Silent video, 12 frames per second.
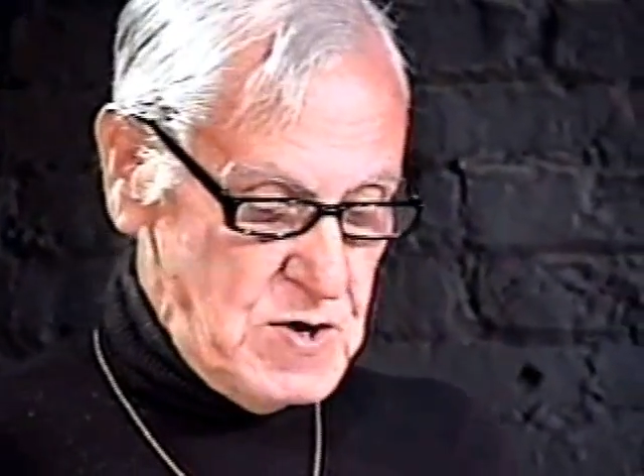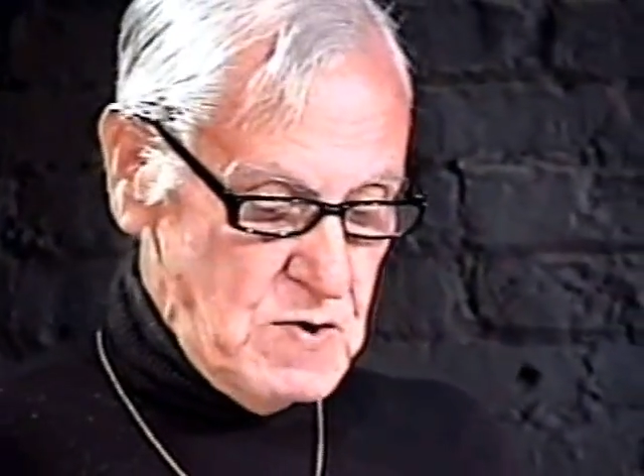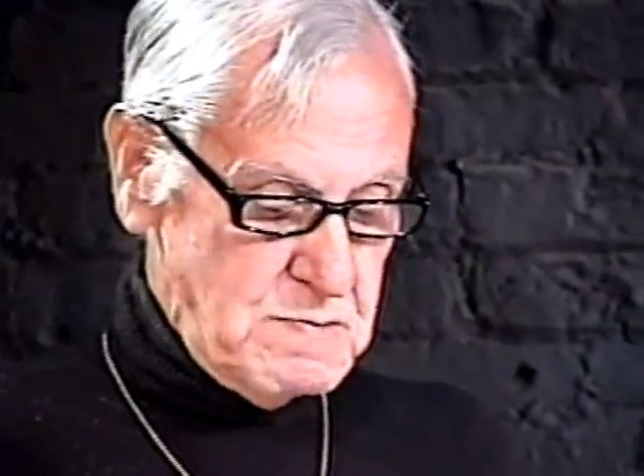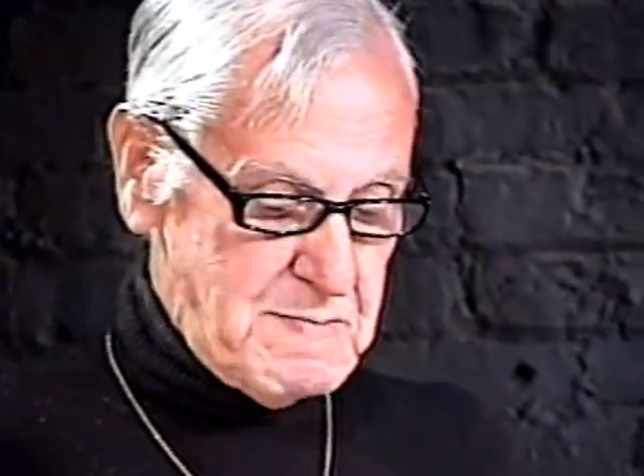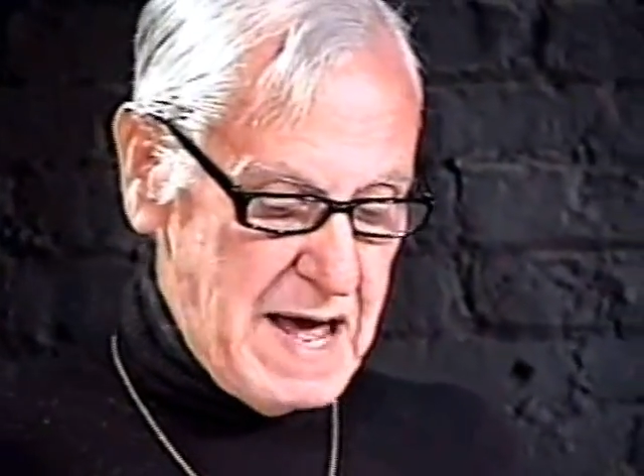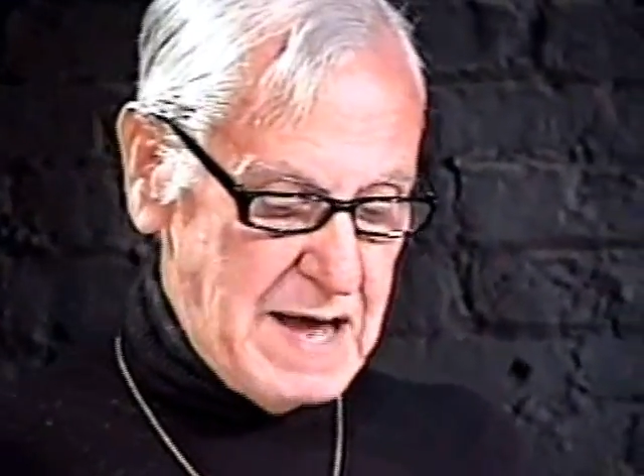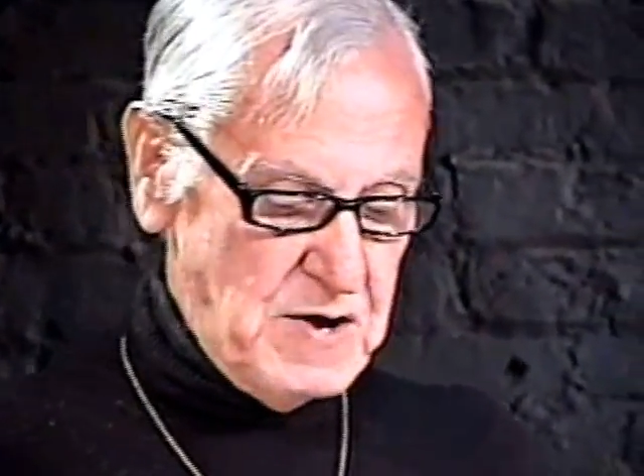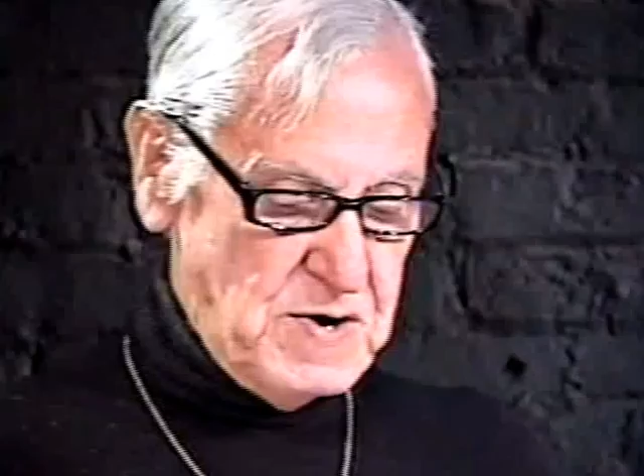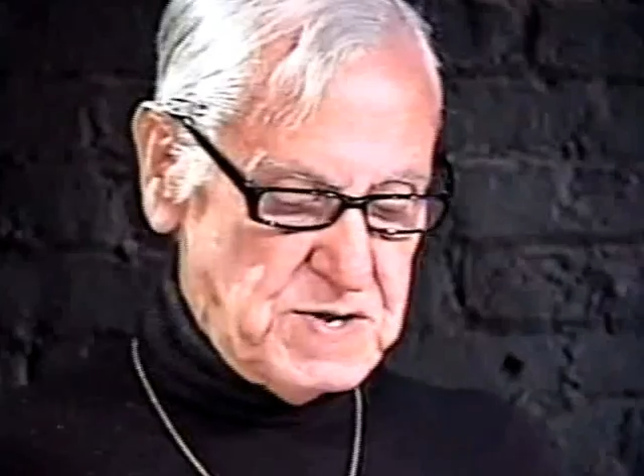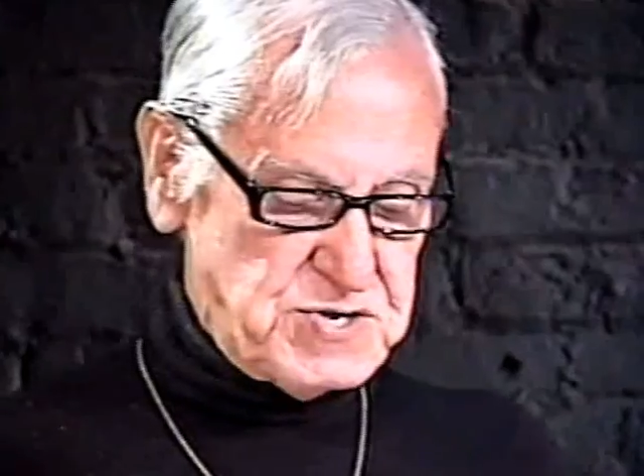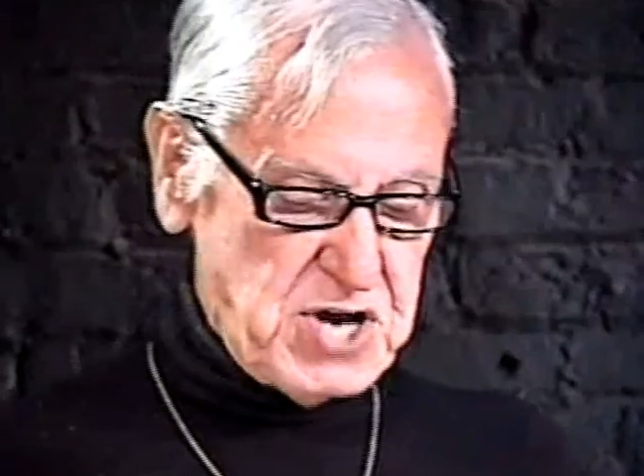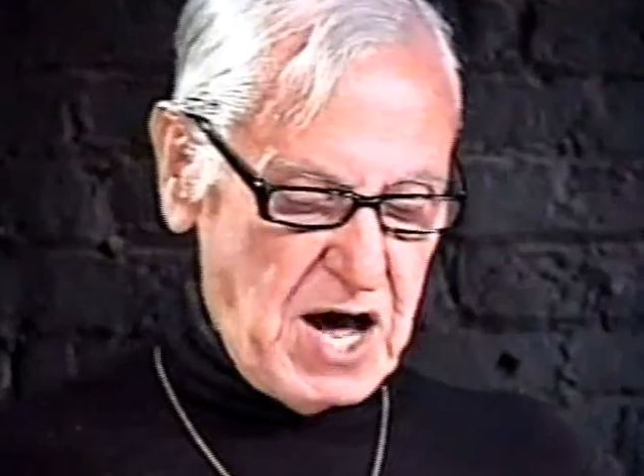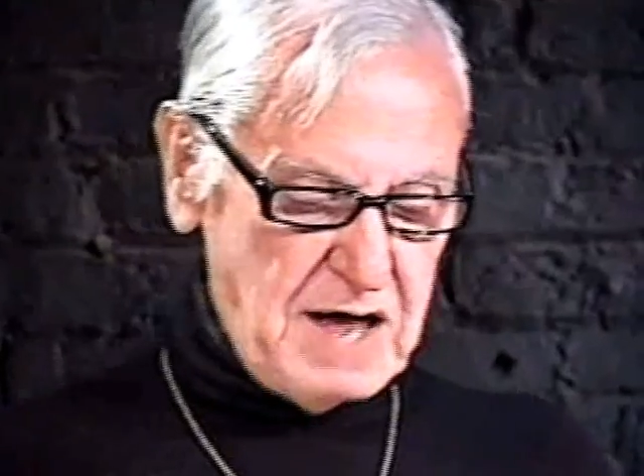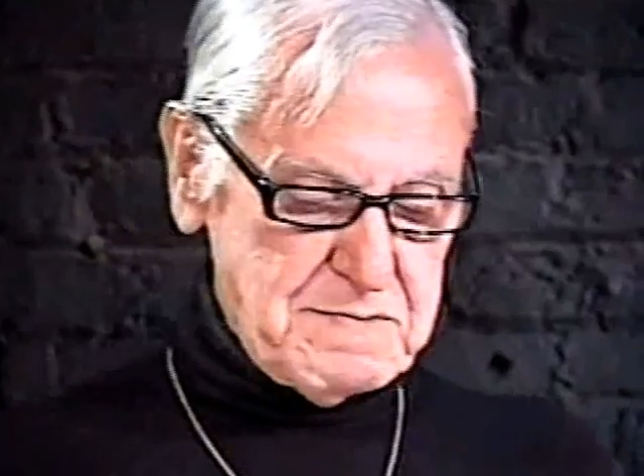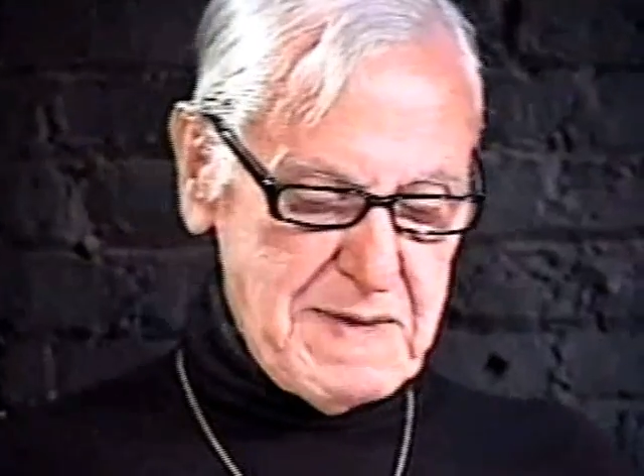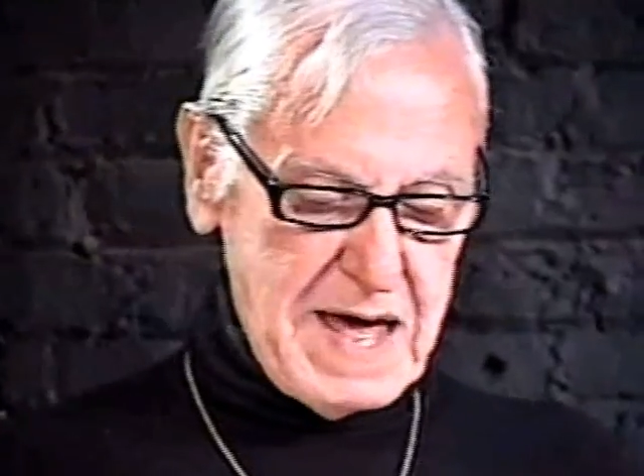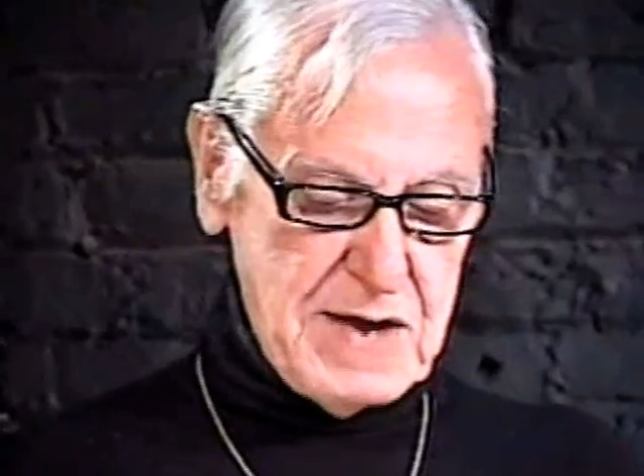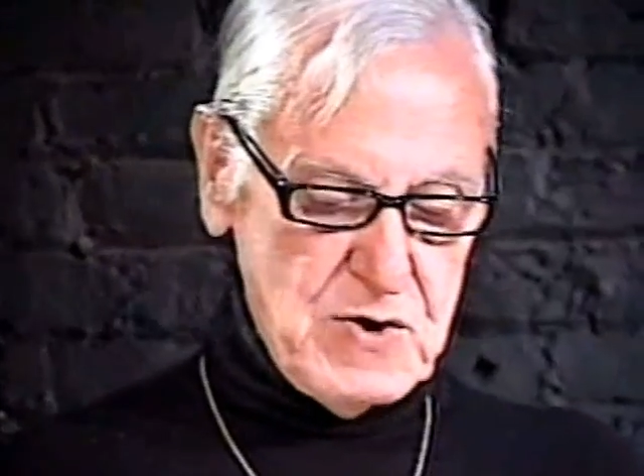Young manhood's
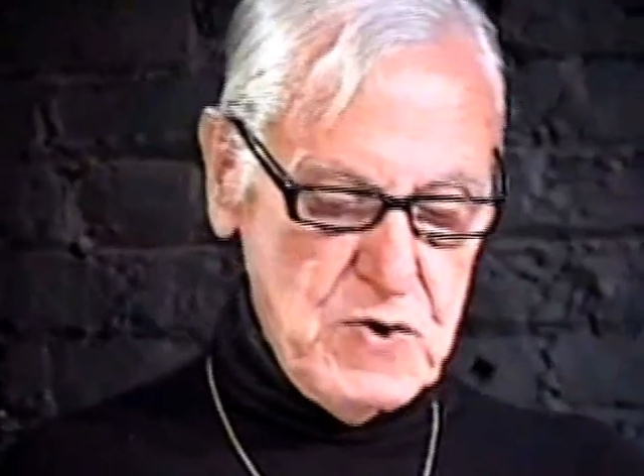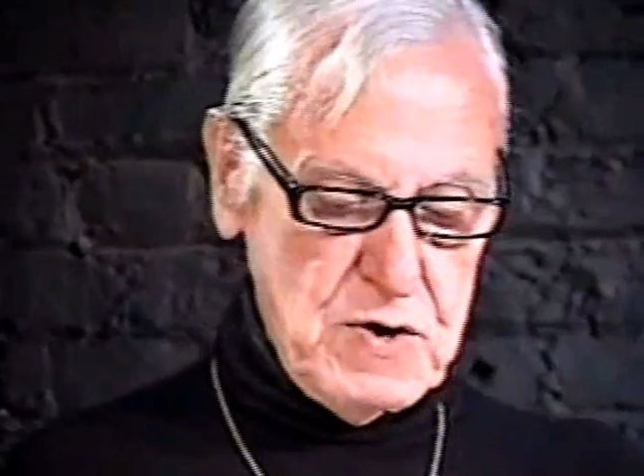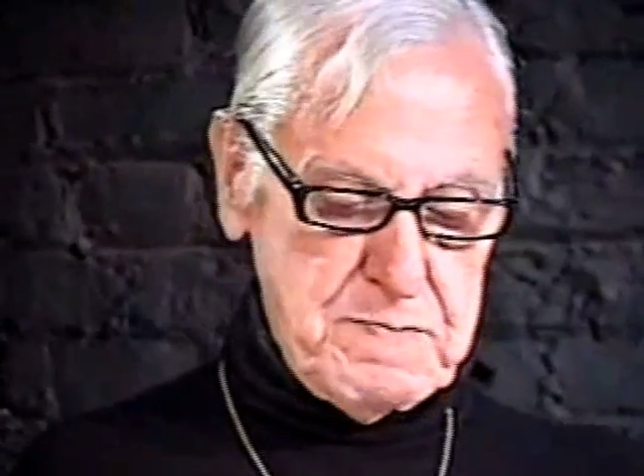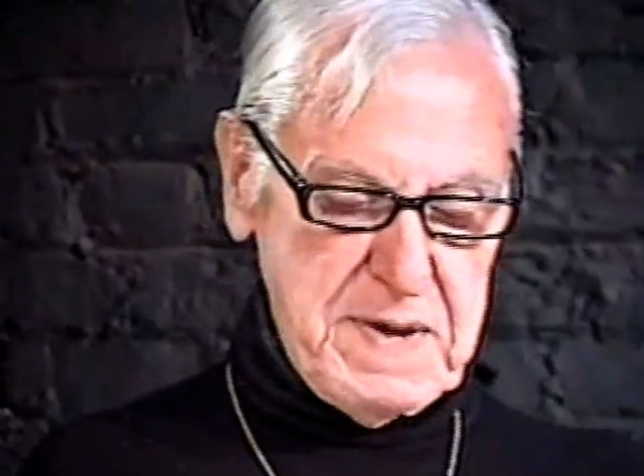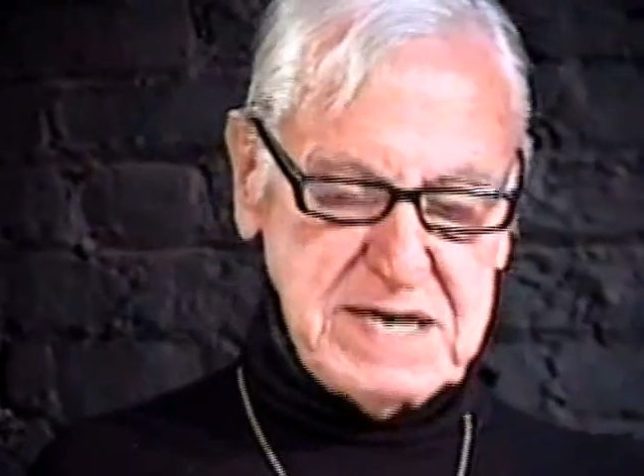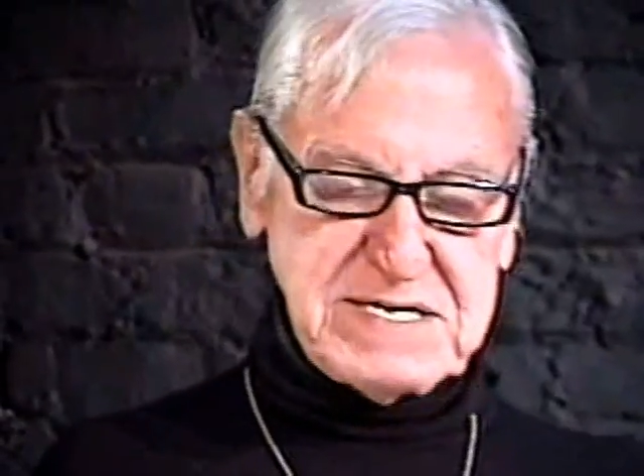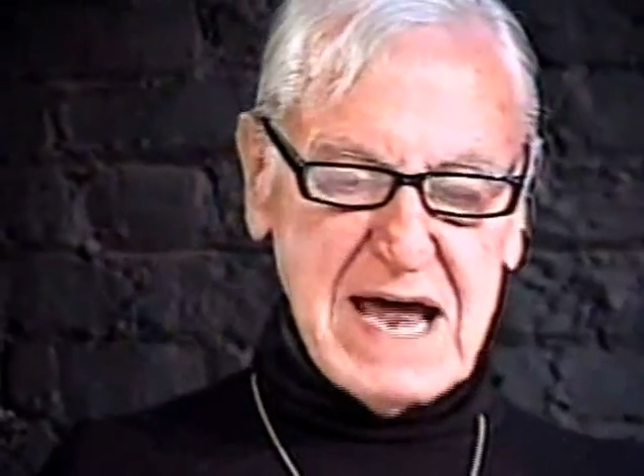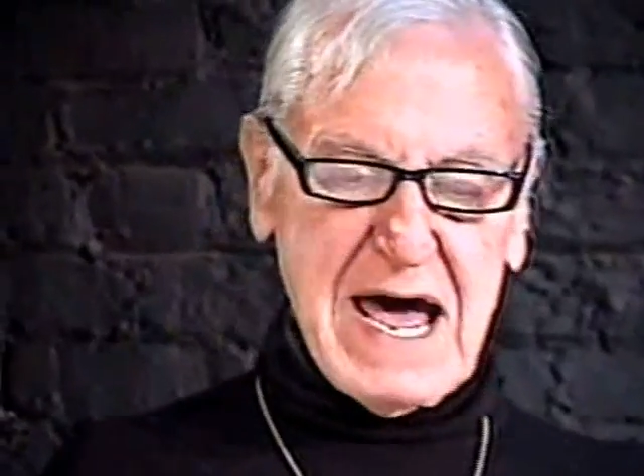yon manhood be